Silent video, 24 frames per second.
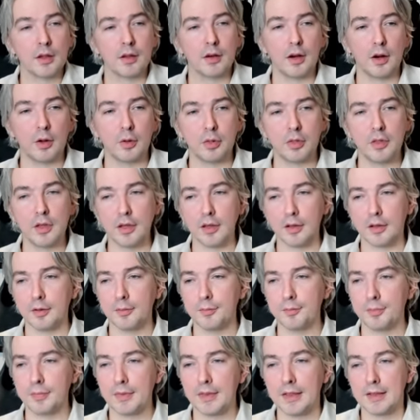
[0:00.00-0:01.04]
Now think,
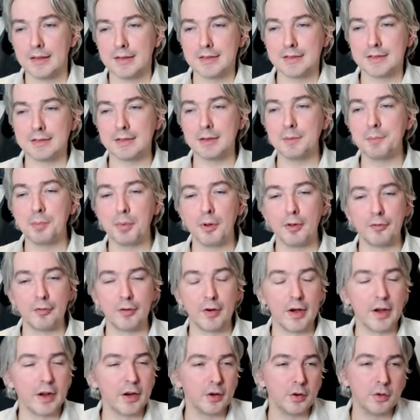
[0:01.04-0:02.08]

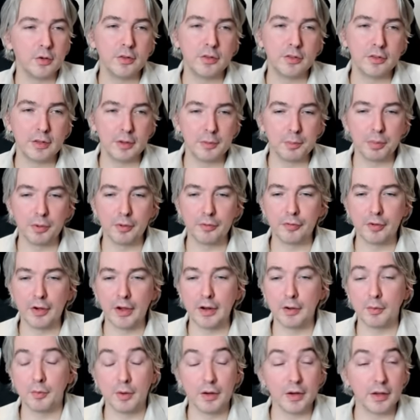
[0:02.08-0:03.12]
simplified. Who's
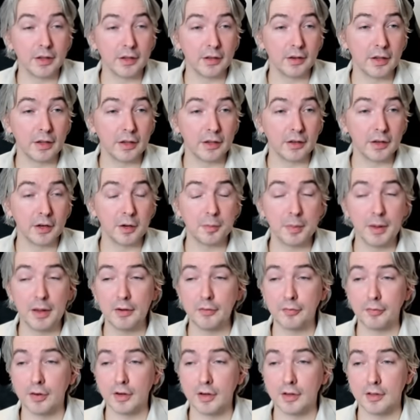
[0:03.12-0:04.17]
simplified really likely to
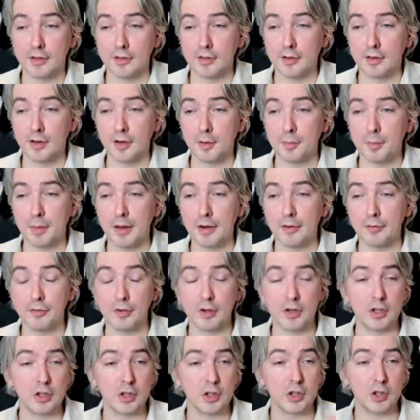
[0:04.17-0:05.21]
benefit? Is it going to
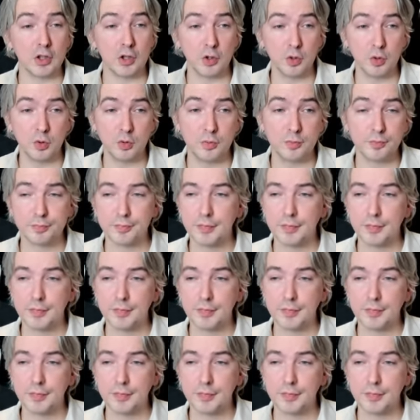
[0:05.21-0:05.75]
benefit you?